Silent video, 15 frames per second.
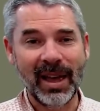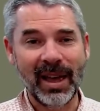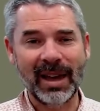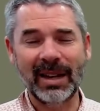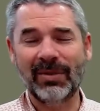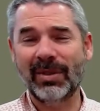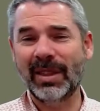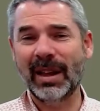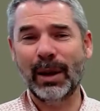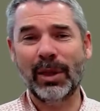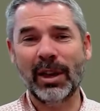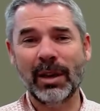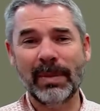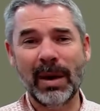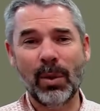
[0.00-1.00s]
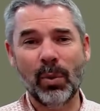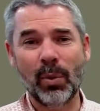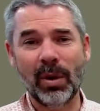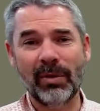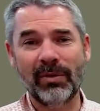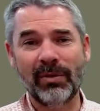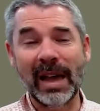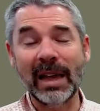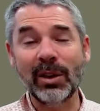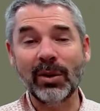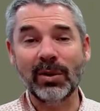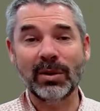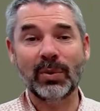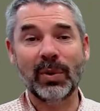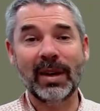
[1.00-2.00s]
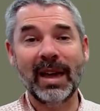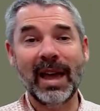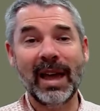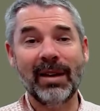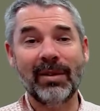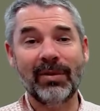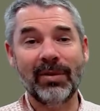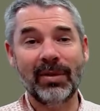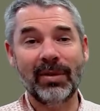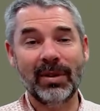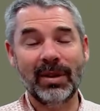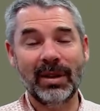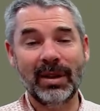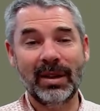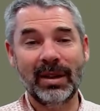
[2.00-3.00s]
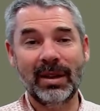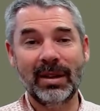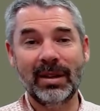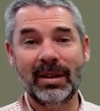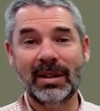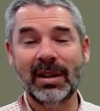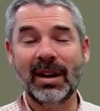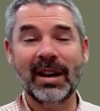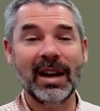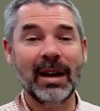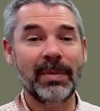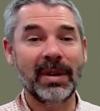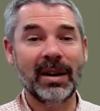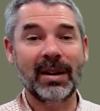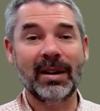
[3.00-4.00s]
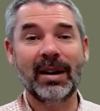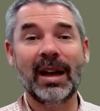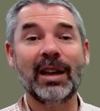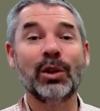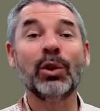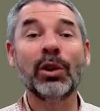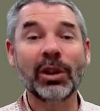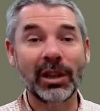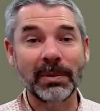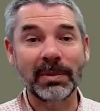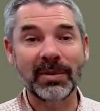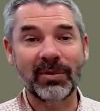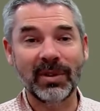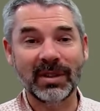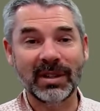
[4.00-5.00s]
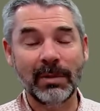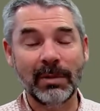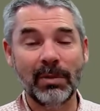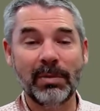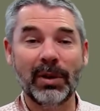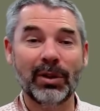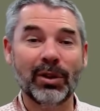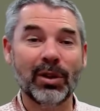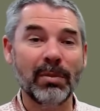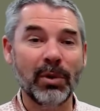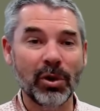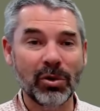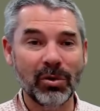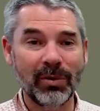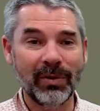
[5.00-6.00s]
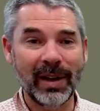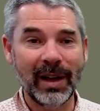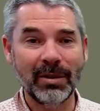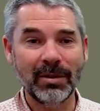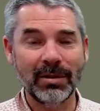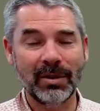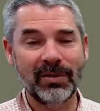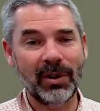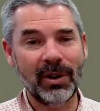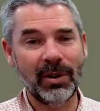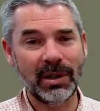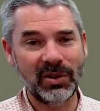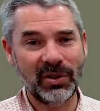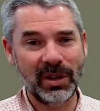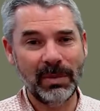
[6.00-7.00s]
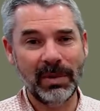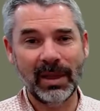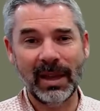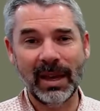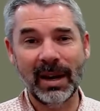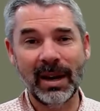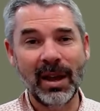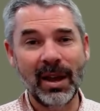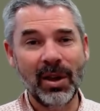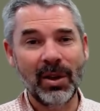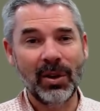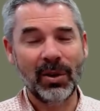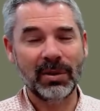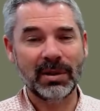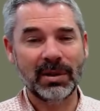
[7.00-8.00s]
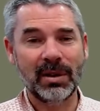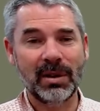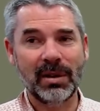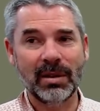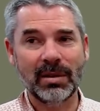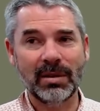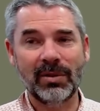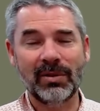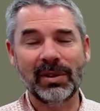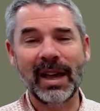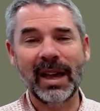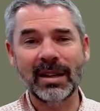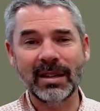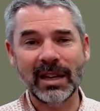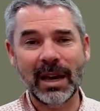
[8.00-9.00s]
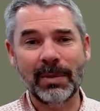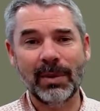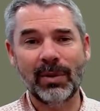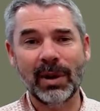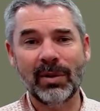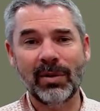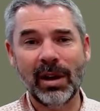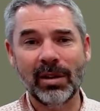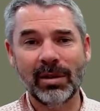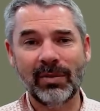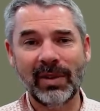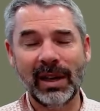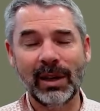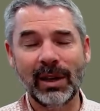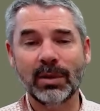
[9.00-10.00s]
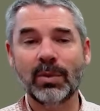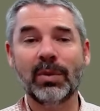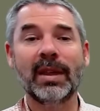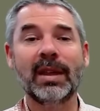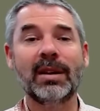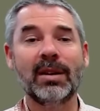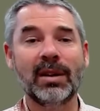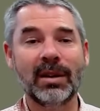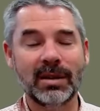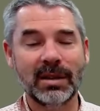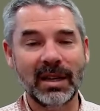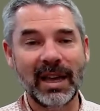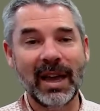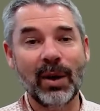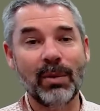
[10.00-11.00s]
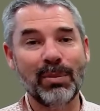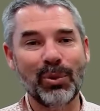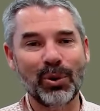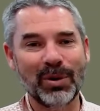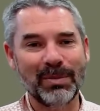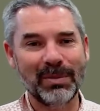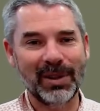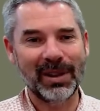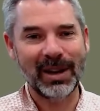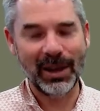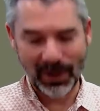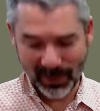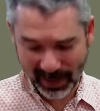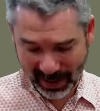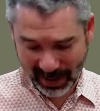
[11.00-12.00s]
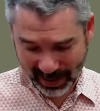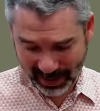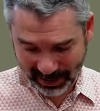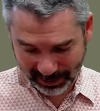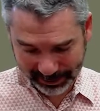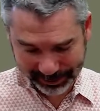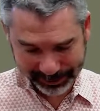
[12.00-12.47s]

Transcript: And if you then think about what values we have tied up in eucalypts, for example, both commercial values in forestry, but then also the sort of landscape and recreation values, well, then you can see how important pollination really is.